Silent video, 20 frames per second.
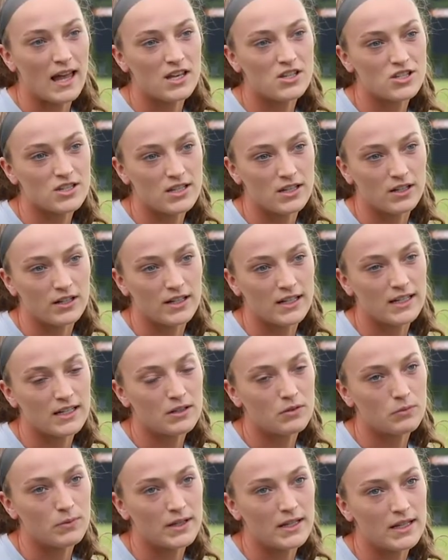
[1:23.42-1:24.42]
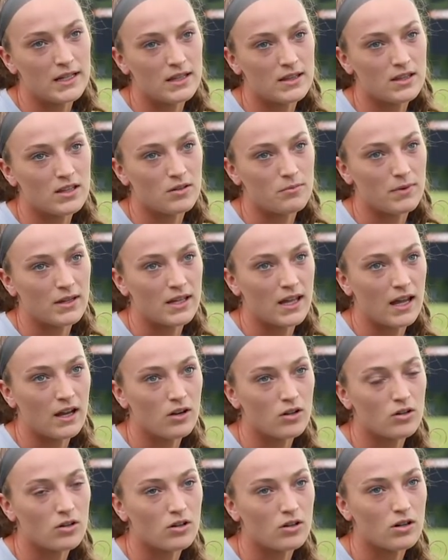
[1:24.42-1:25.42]
engineering with a
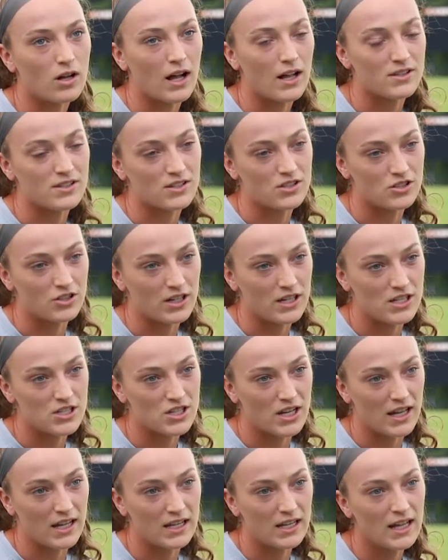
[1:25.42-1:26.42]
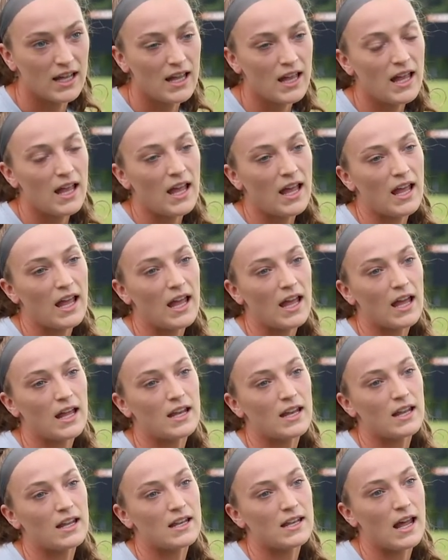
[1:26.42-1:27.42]
mechanical concentration,
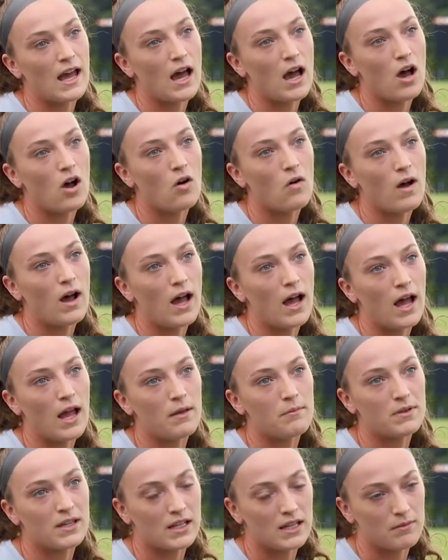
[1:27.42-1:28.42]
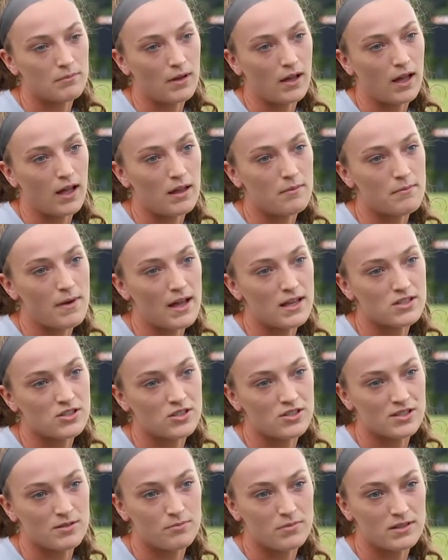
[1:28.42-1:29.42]
and now I'm getting my
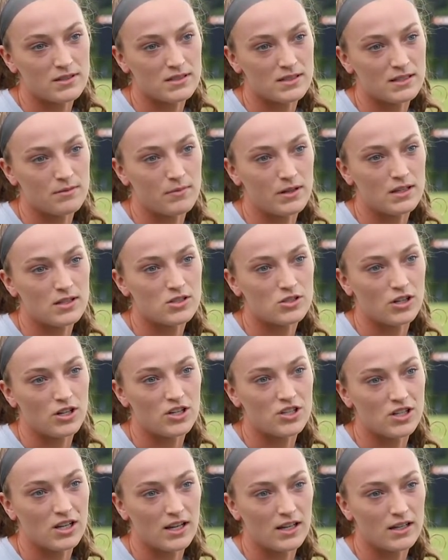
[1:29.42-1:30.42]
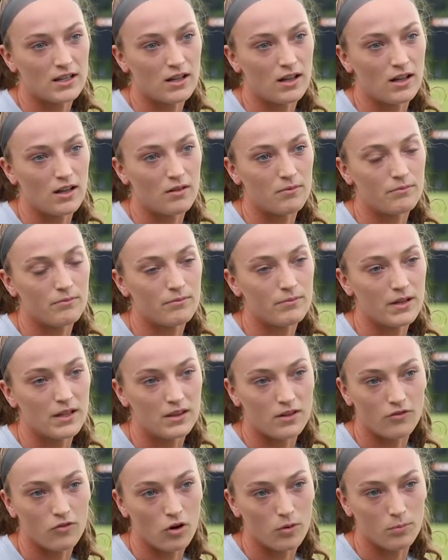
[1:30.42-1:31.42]
master's in business administration
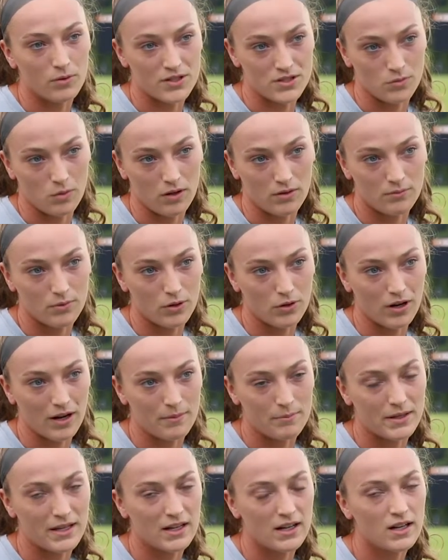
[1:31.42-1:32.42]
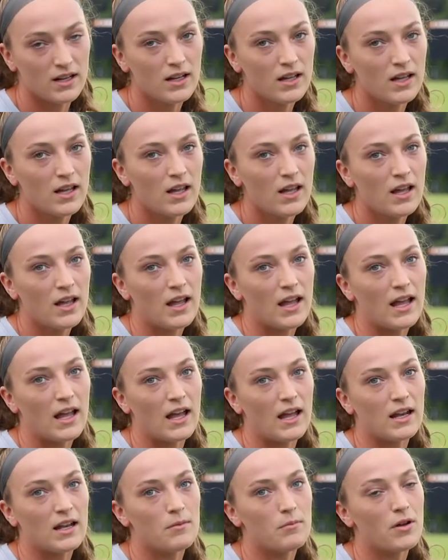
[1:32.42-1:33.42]
in the 4+1 program here,
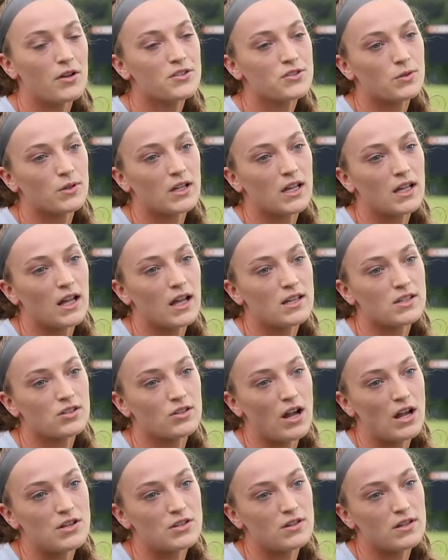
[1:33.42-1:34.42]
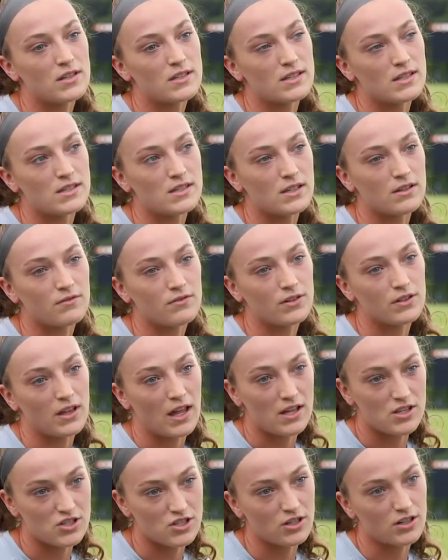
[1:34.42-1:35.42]
and I'm also working as a graduate assistant for the
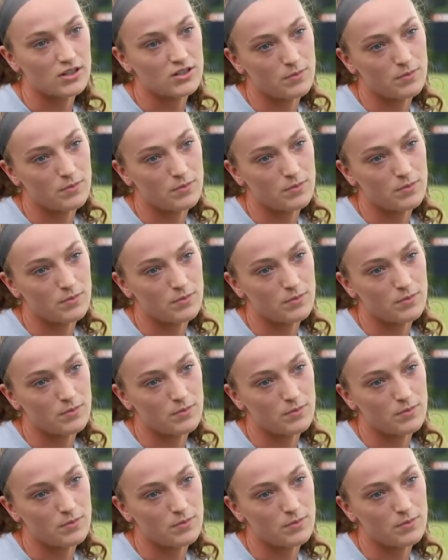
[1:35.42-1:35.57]
engineering